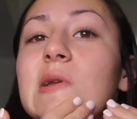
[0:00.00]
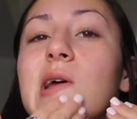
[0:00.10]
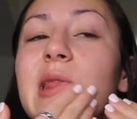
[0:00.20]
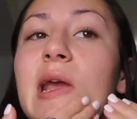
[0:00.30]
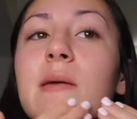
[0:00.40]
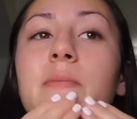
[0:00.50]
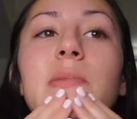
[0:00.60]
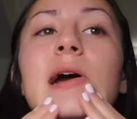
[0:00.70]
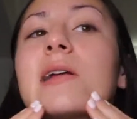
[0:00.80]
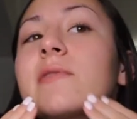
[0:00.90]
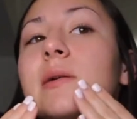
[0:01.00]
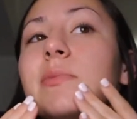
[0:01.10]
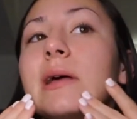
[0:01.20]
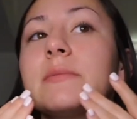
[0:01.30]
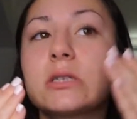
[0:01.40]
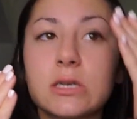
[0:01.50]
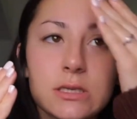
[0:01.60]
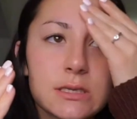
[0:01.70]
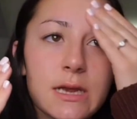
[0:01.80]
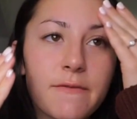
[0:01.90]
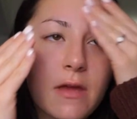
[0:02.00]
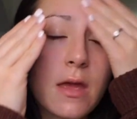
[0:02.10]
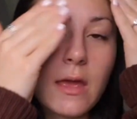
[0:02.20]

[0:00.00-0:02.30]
and like kind of like blemishes and stuff,